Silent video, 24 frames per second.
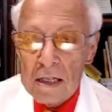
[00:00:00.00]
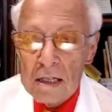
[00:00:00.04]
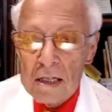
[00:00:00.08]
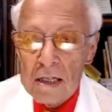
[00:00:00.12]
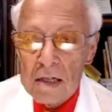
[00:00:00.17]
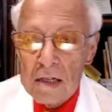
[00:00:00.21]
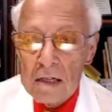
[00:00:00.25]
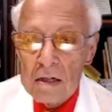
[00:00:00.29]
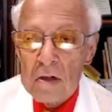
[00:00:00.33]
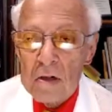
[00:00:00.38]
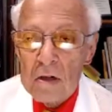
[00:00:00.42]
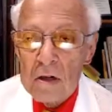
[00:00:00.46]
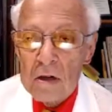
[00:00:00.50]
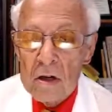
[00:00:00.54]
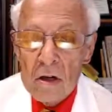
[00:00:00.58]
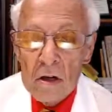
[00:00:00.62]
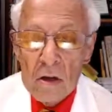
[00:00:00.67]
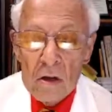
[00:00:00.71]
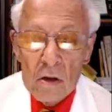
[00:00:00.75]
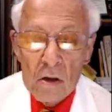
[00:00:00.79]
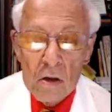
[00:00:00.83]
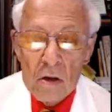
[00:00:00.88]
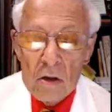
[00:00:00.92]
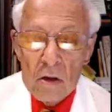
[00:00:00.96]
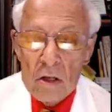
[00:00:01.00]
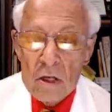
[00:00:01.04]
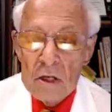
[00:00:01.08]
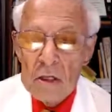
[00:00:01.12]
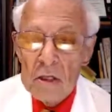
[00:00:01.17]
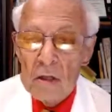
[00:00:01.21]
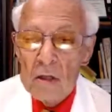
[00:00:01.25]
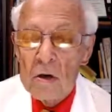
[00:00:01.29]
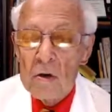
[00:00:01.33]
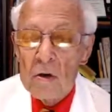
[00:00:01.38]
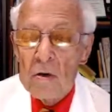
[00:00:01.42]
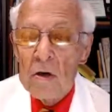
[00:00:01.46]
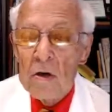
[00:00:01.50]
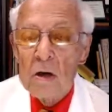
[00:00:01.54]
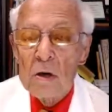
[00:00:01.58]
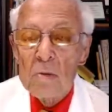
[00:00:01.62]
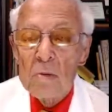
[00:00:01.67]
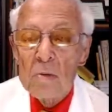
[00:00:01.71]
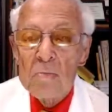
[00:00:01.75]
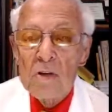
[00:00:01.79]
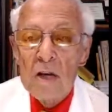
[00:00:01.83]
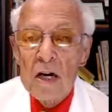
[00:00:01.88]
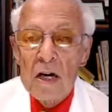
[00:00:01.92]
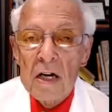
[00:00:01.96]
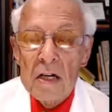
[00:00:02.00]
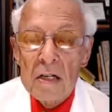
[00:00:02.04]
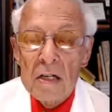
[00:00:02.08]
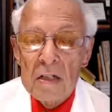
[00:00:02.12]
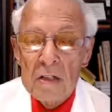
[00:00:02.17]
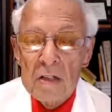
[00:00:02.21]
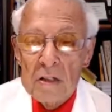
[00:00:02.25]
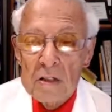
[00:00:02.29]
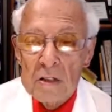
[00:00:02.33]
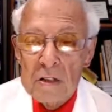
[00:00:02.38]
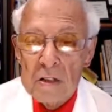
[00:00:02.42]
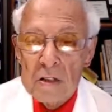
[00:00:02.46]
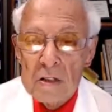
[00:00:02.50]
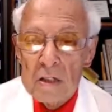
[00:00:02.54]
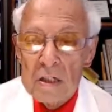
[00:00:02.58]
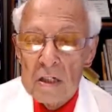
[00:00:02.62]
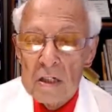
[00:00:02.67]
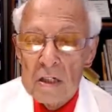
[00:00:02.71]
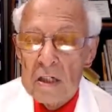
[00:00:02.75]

they're all on low carb diets.